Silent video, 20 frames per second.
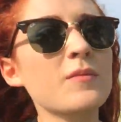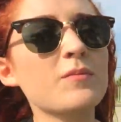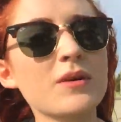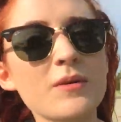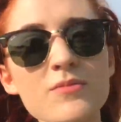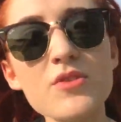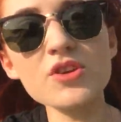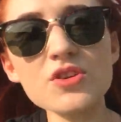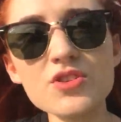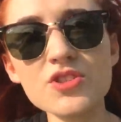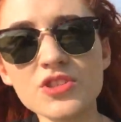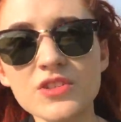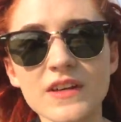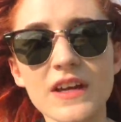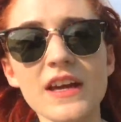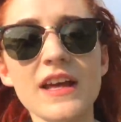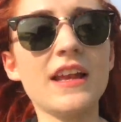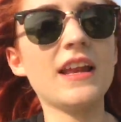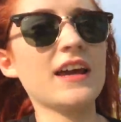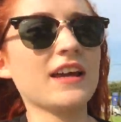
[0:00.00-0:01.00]
but I'm used to
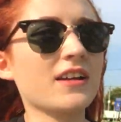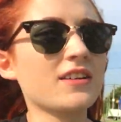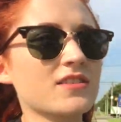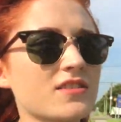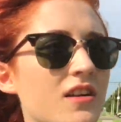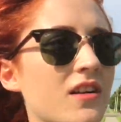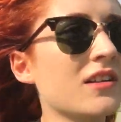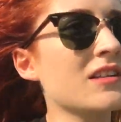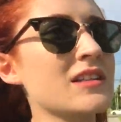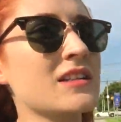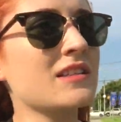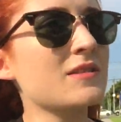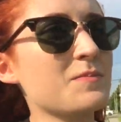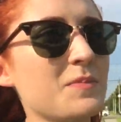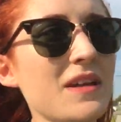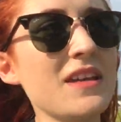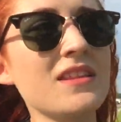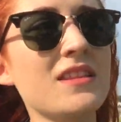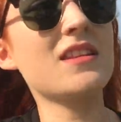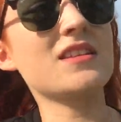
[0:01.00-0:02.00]
it, like, because London's
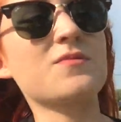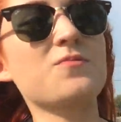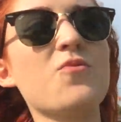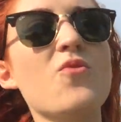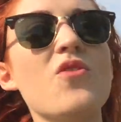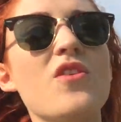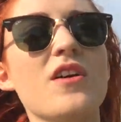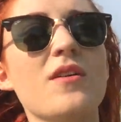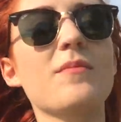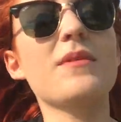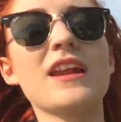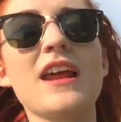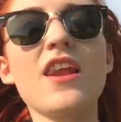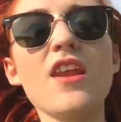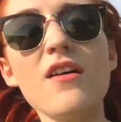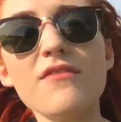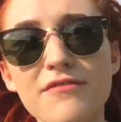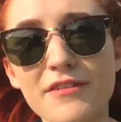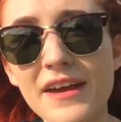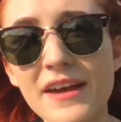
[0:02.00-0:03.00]
been this warm and I
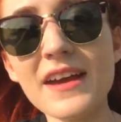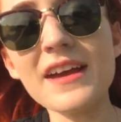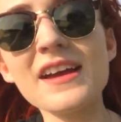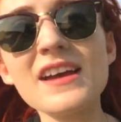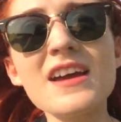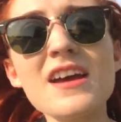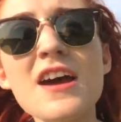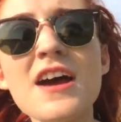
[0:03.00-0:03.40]
love it.